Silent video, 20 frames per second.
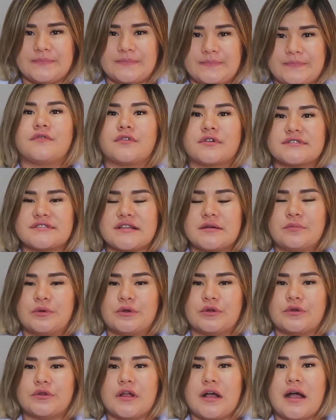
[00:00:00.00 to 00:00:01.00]
For
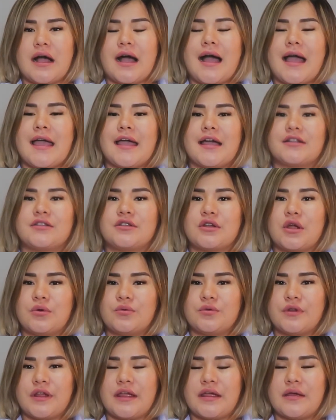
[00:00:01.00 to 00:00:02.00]
example, I had
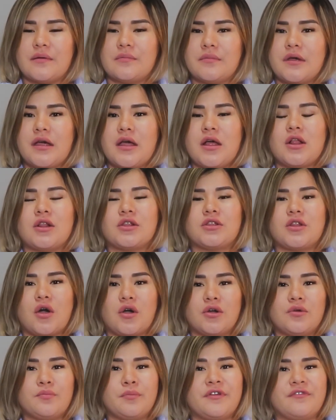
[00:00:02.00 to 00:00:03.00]
known him
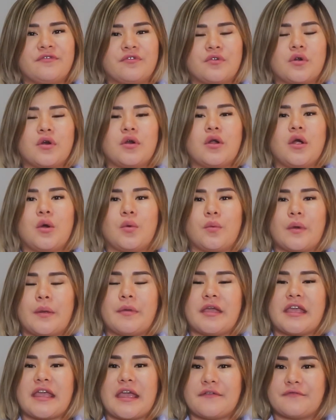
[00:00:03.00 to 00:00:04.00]
long before we
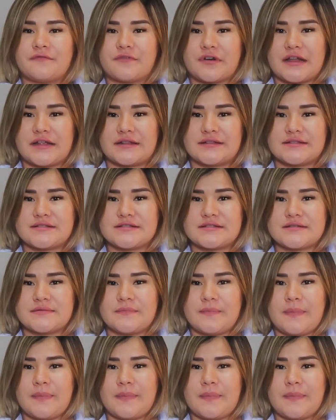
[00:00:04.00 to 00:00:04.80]
became friends.